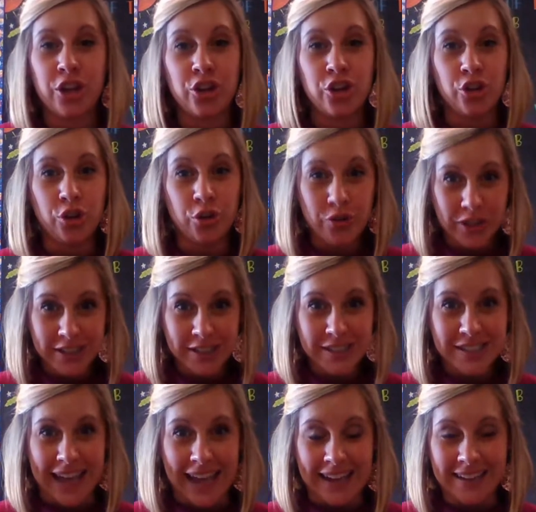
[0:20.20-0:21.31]
you need to
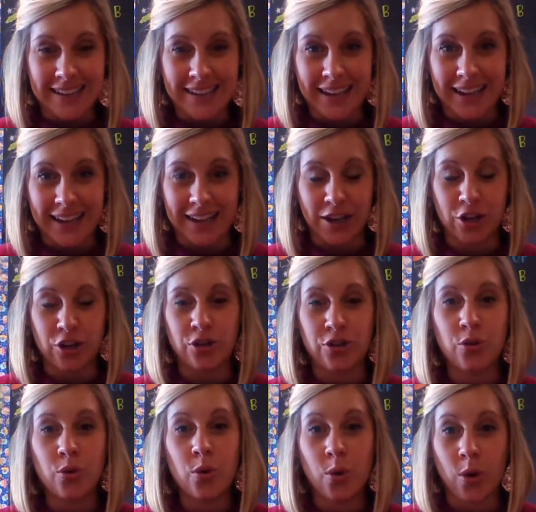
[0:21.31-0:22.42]
send in
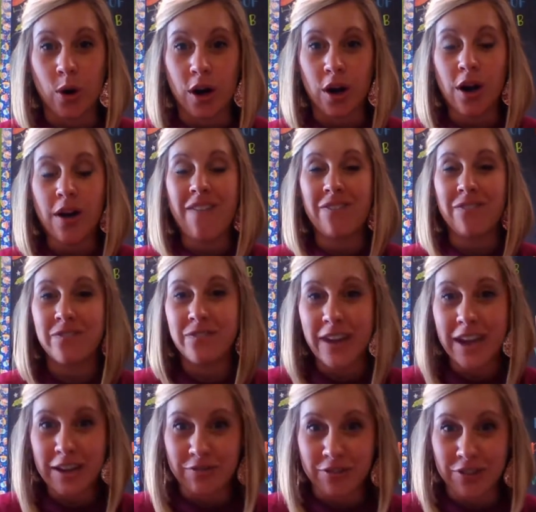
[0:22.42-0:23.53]
your
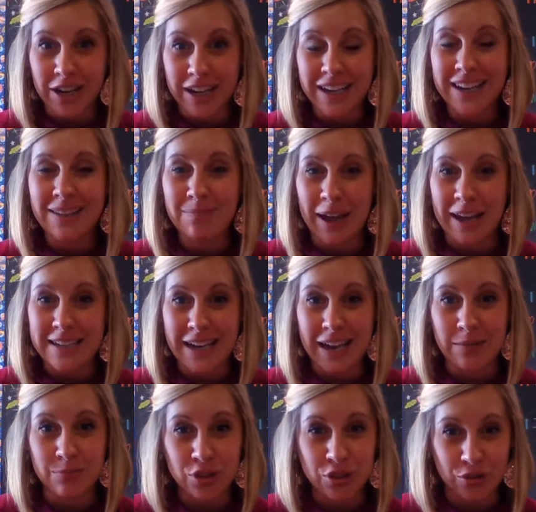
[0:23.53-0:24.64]
favorite
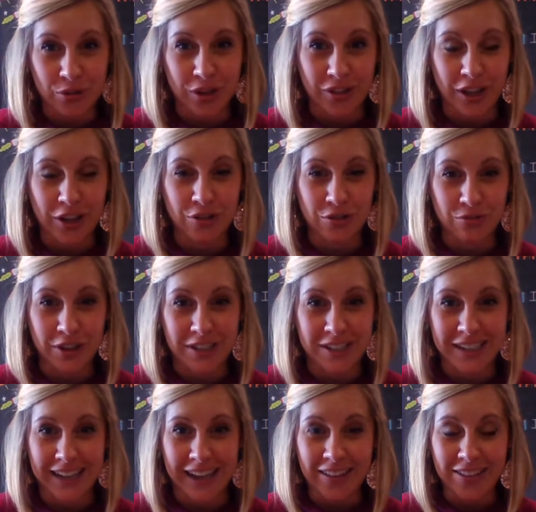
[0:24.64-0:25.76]
bedtime story that you read
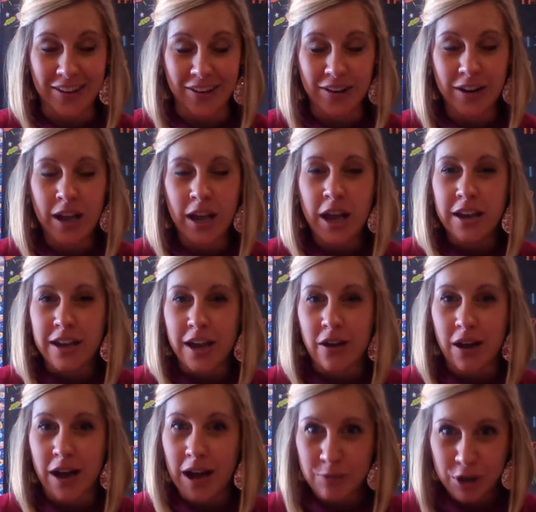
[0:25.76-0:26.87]
together. Now,
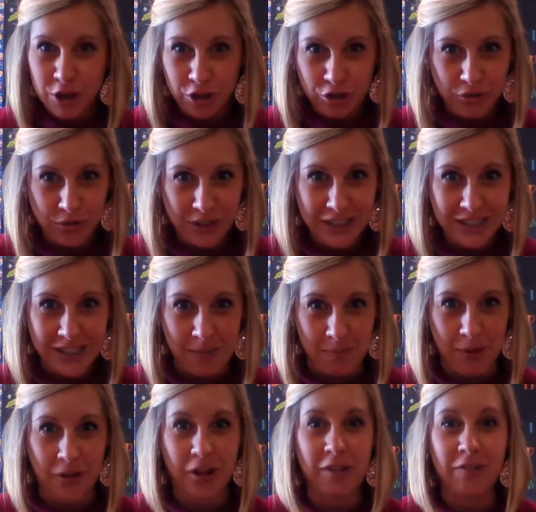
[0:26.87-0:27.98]
I'm going to do an
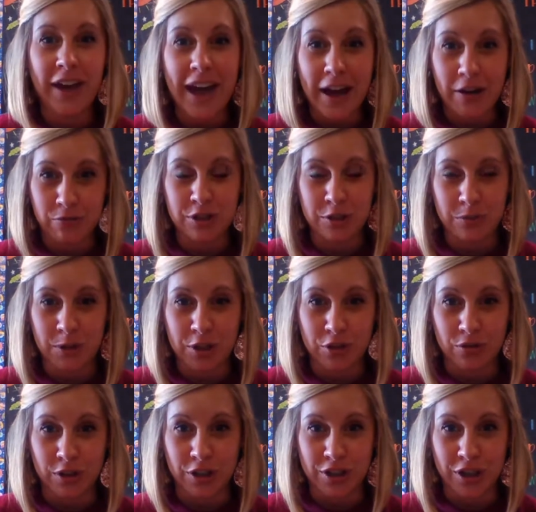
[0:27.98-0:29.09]
example of how we should be
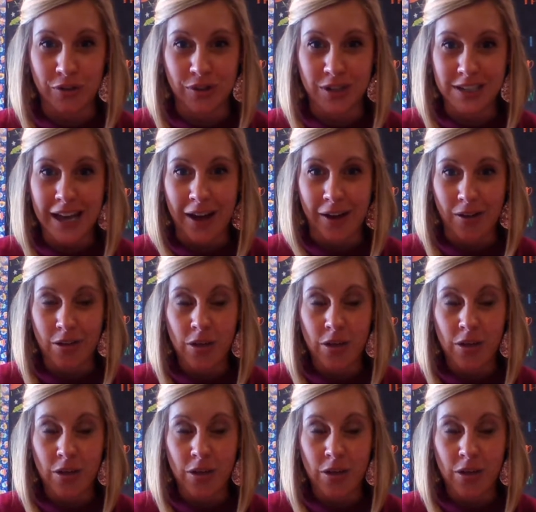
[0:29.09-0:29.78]
doing show and tell.